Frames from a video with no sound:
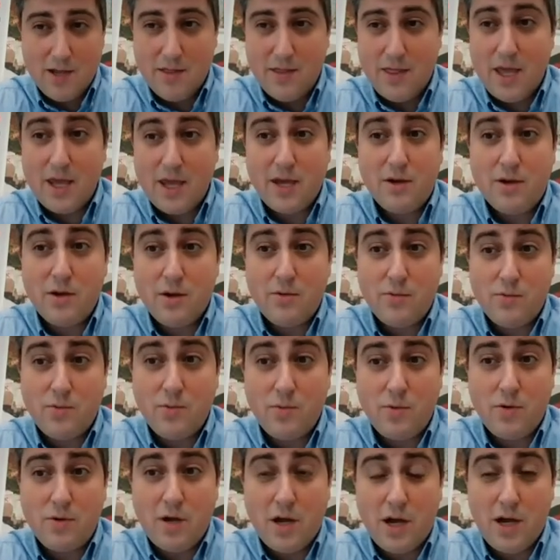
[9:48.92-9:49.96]
they could
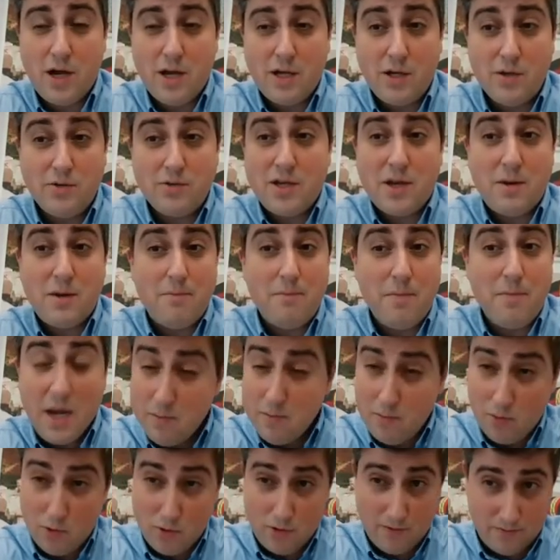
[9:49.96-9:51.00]
uh, use it in many
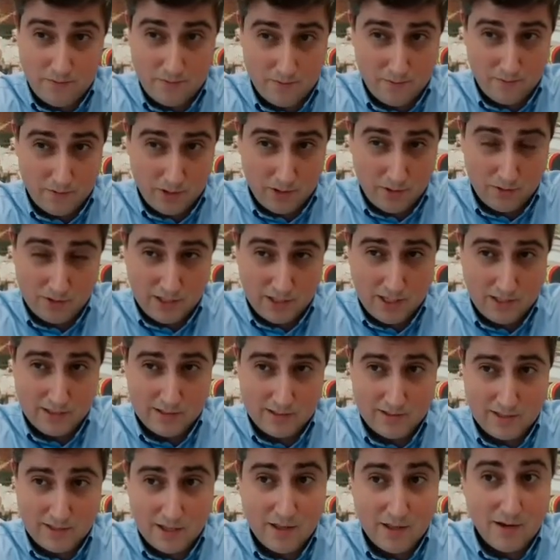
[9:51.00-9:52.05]
more use
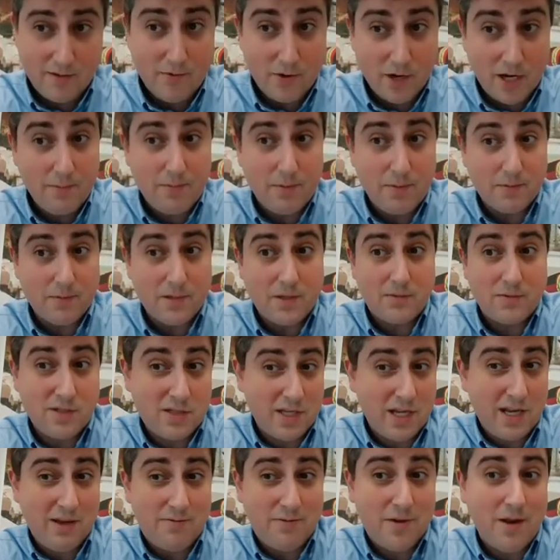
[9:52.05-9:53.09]
cases, and therefore keep themselves
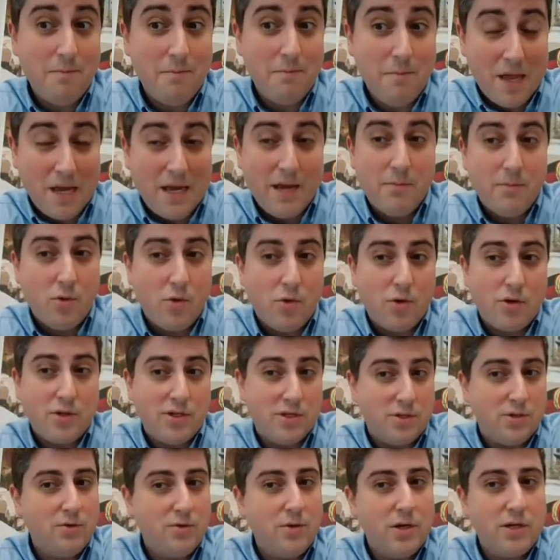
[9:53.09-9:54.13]
safe in many more
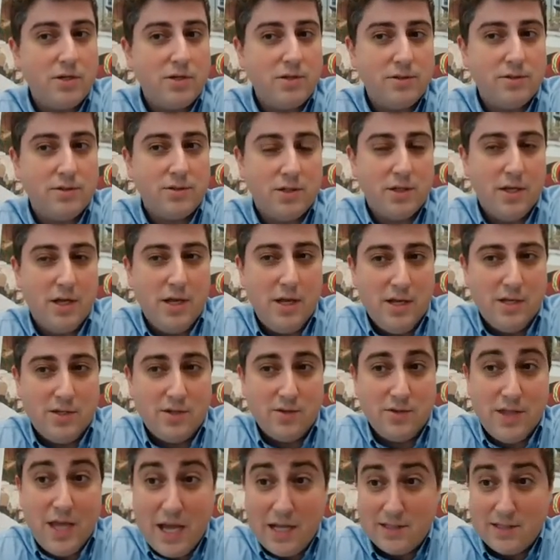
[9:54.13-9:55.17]
situations. So
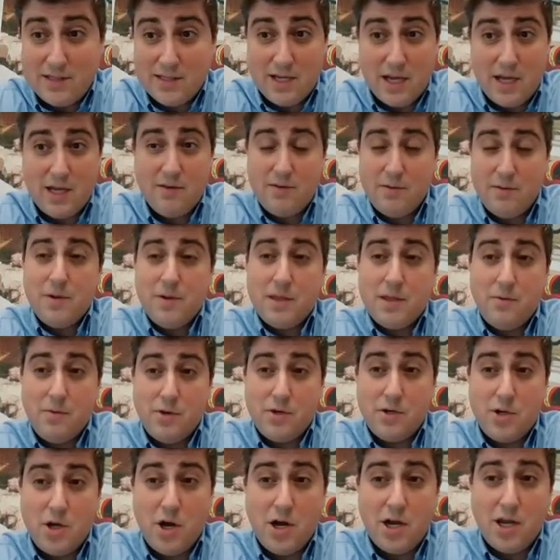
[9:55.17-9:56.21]
that's the kind of impact that we're
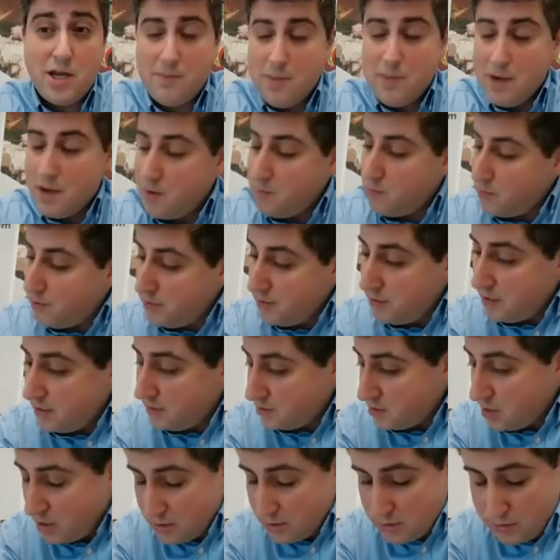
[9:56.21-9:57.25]
talking about. And when they
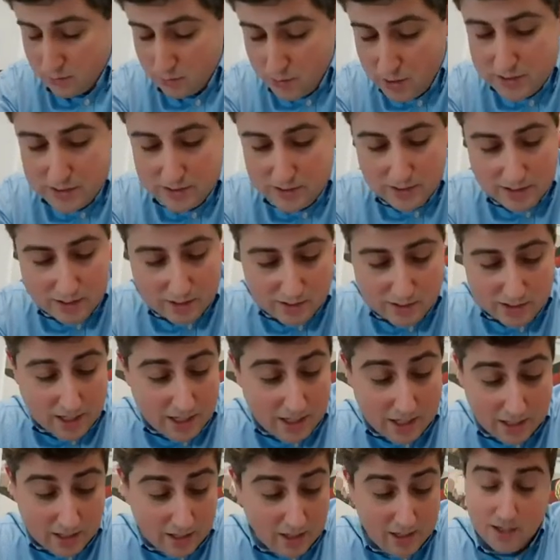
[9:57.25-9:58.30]
talk to us, they're
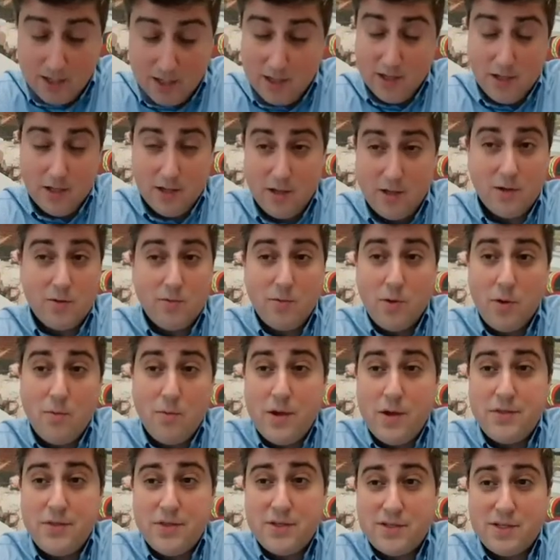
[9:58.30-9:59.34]
saying, we
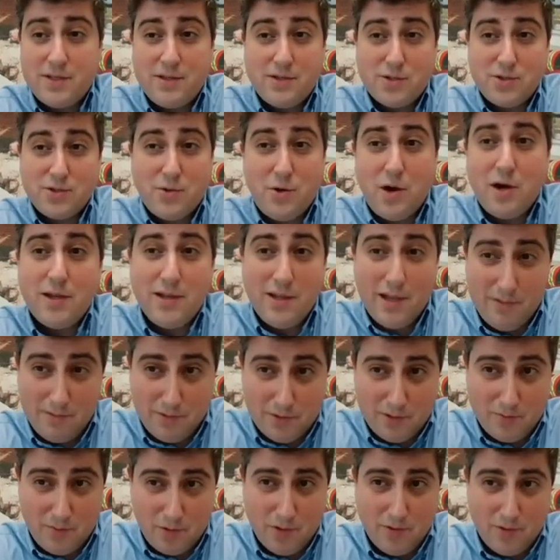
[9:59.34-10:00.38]
want this at the squad level
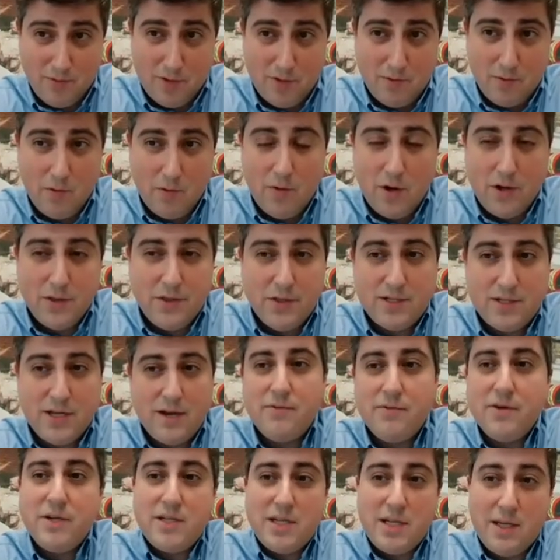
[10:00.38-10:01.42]
deployment. We want this
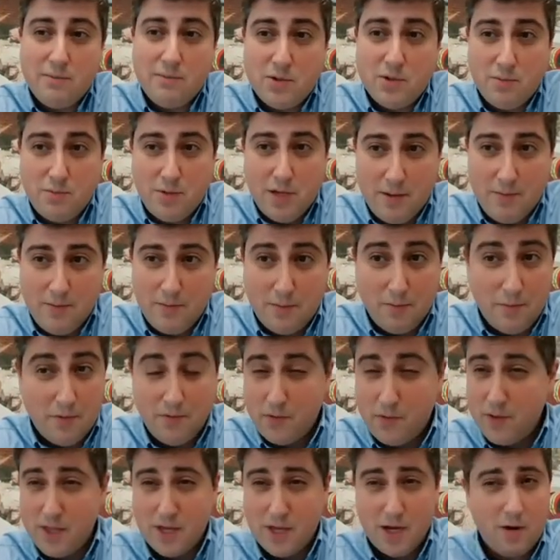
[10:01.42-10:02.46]
every team to be able,
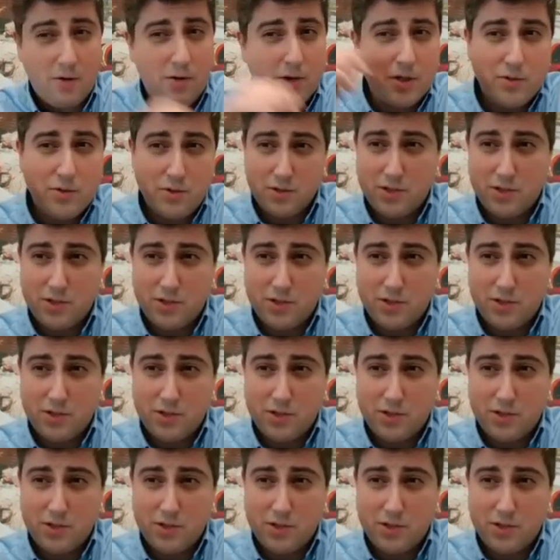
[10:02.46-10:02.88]
before they go into a